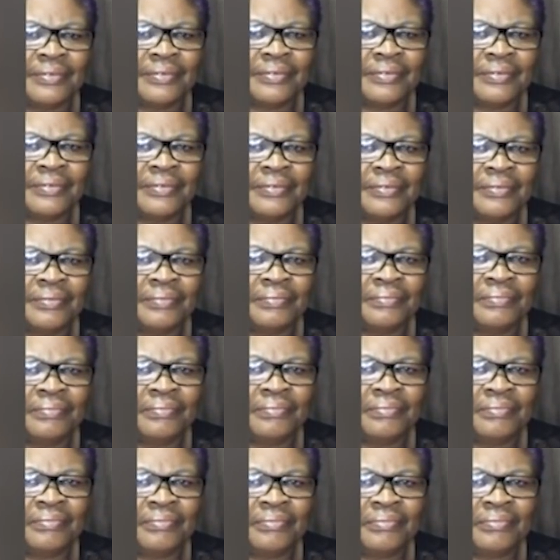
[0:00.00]

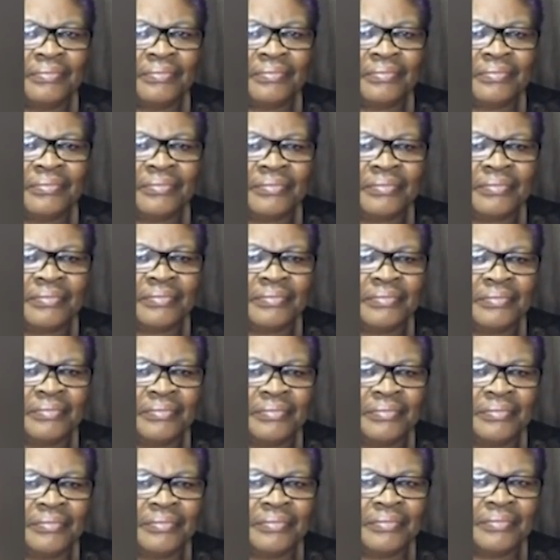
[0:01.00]

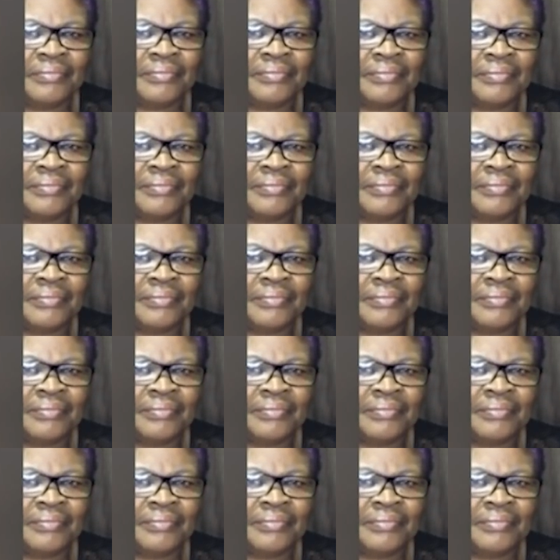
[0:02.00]
[no speech]